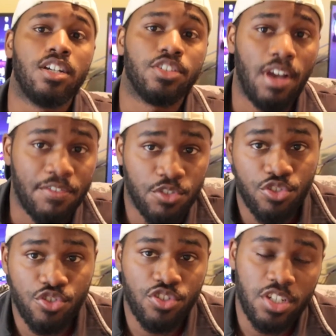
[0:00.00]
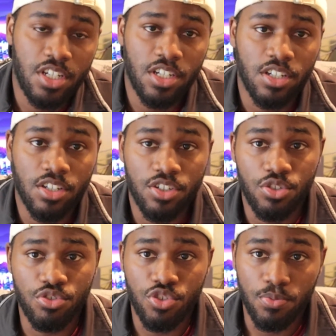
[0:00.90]
So after searching
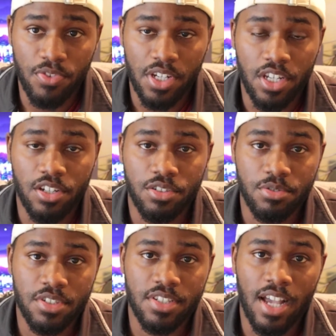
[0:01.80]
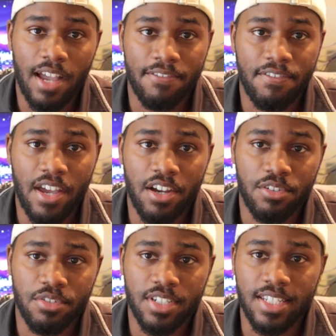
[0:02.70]
YouTube videos, I
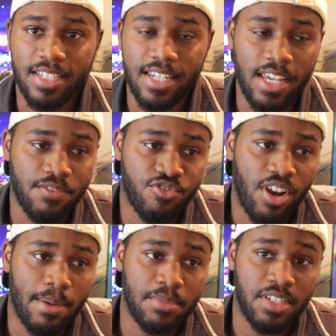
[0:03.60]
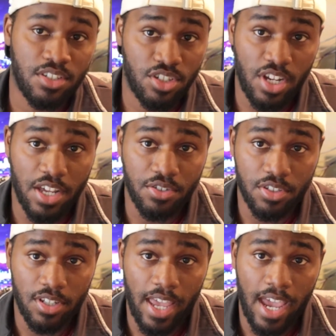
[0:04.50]
found Dave Ramsey's
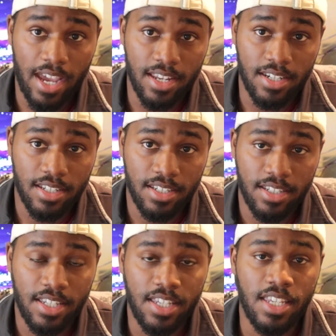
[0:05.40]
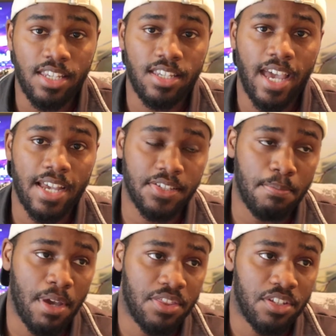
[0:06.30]
channel, and he has a
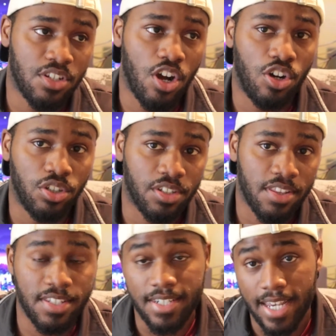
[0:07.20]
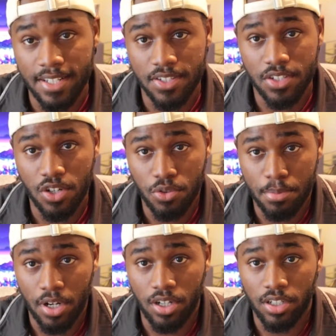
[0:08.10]
method called the debt
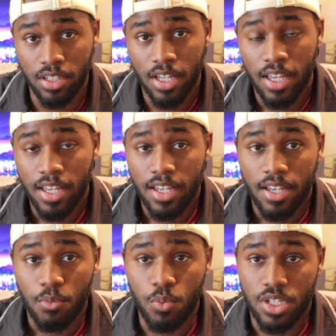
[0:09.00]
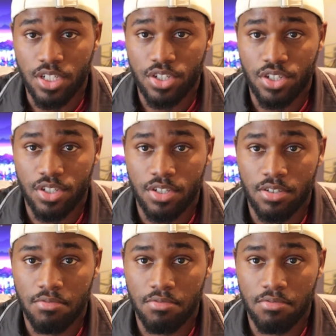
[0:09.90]
snowball, which